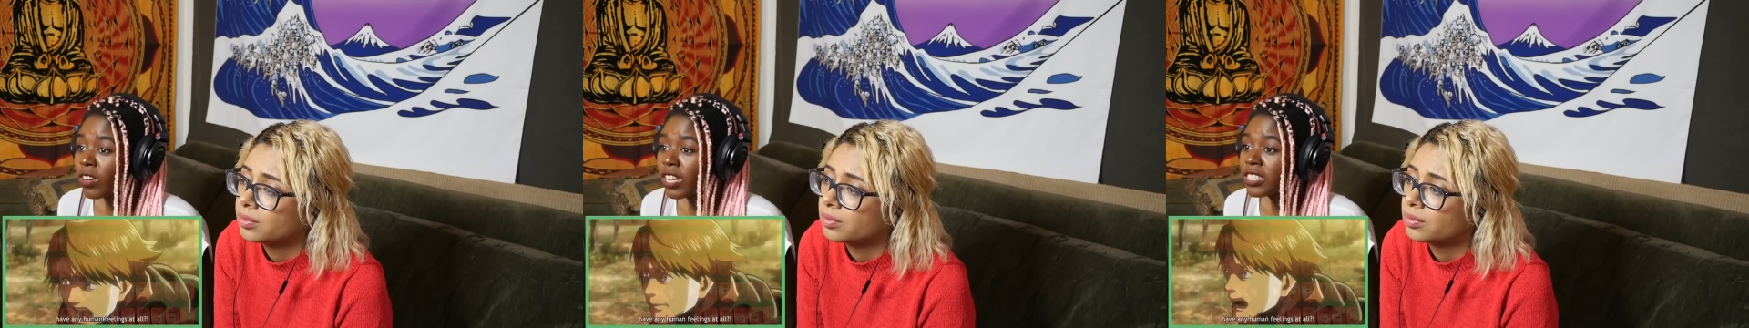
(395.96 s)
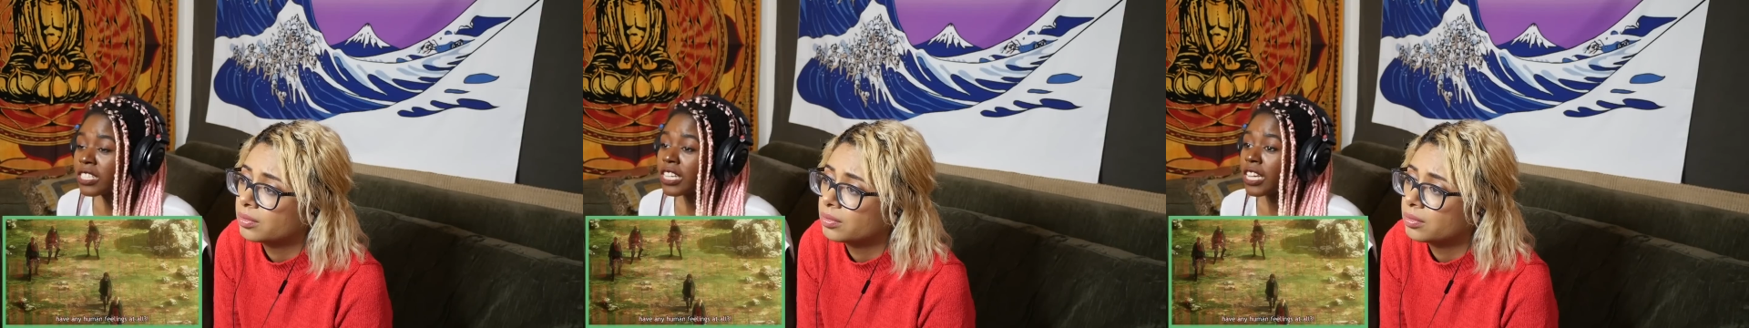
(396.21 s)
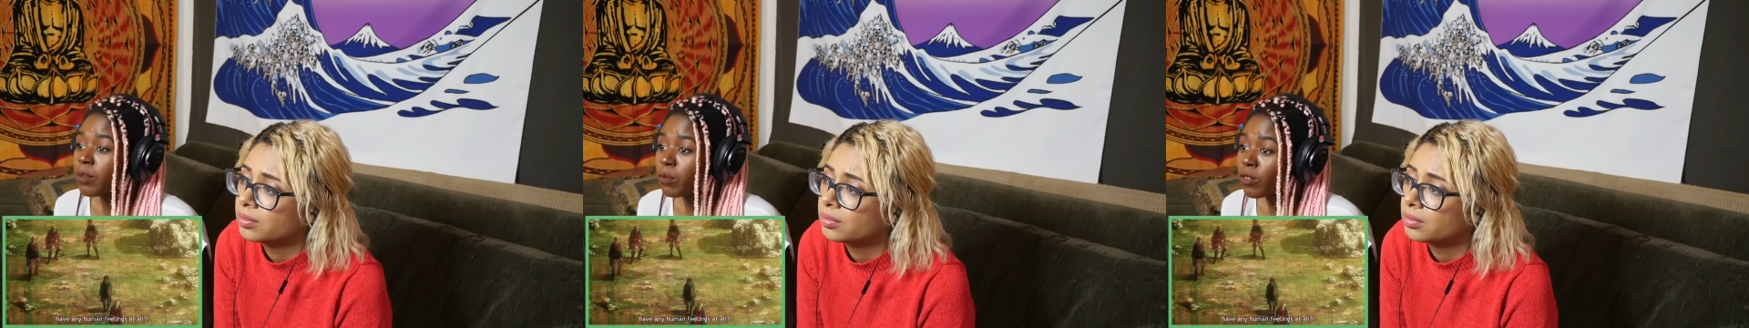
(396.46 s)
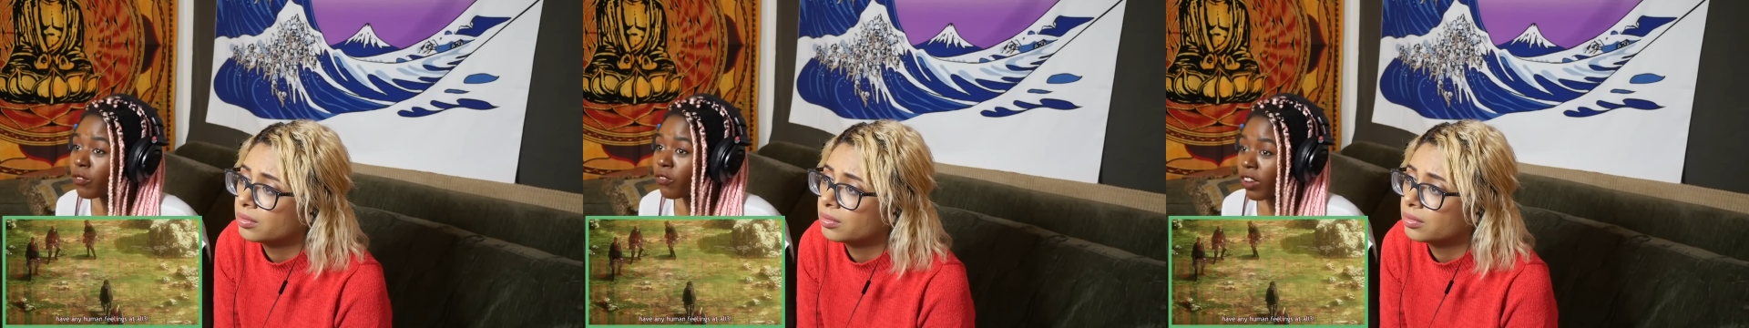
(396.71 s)
Speaker 1: guys keep
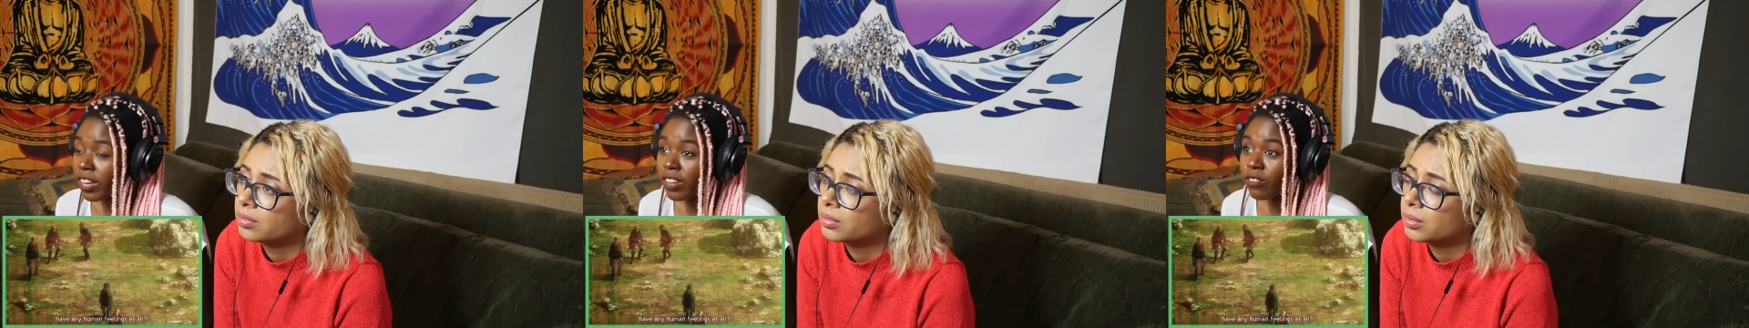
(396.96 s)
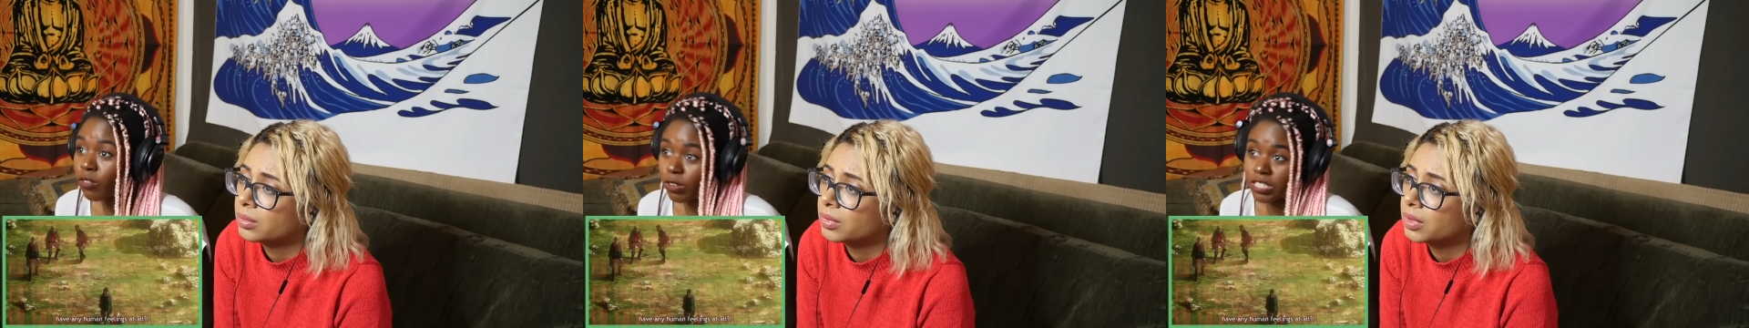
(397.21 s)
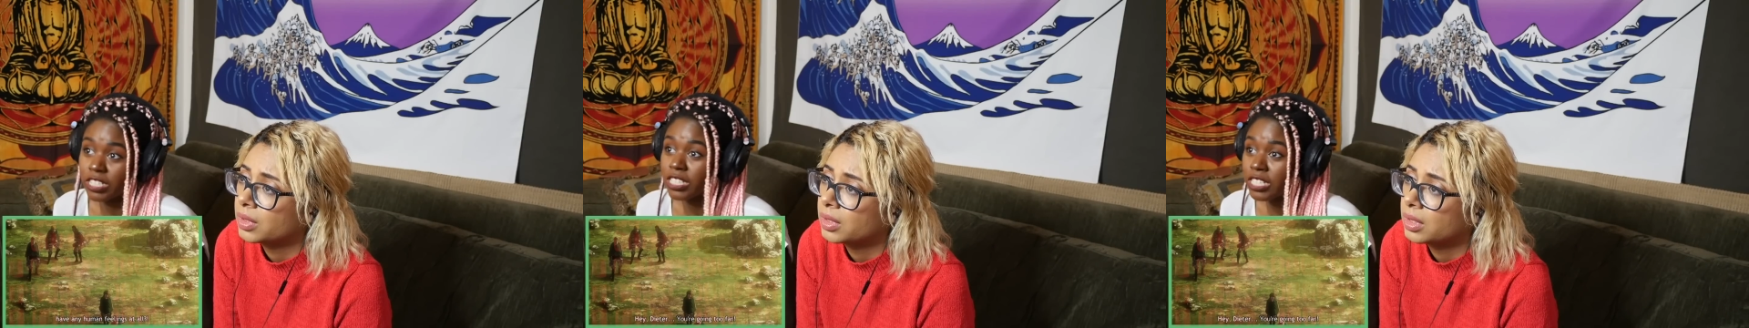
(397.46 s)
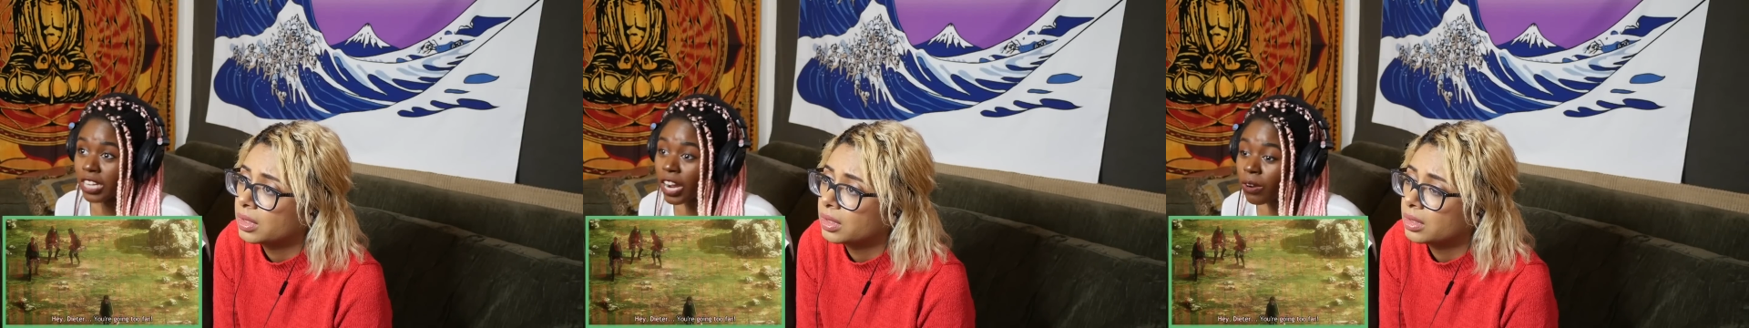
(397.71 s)
your fucking
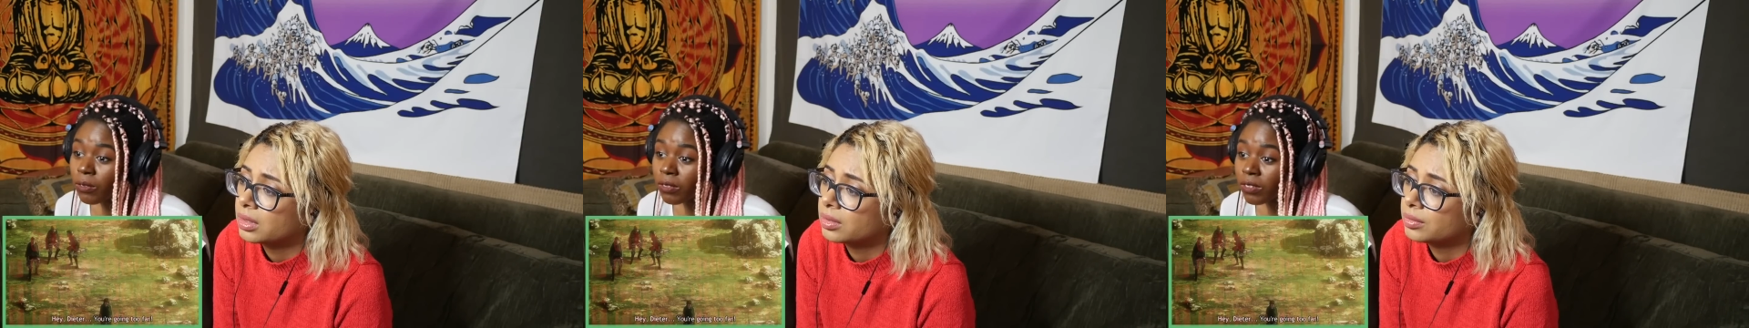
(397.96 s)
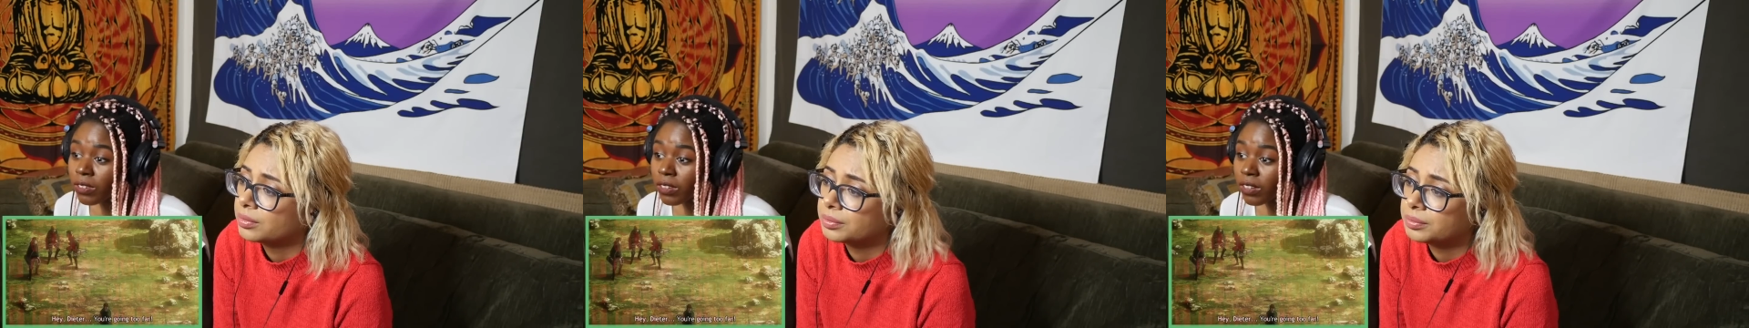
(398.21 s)
voices down?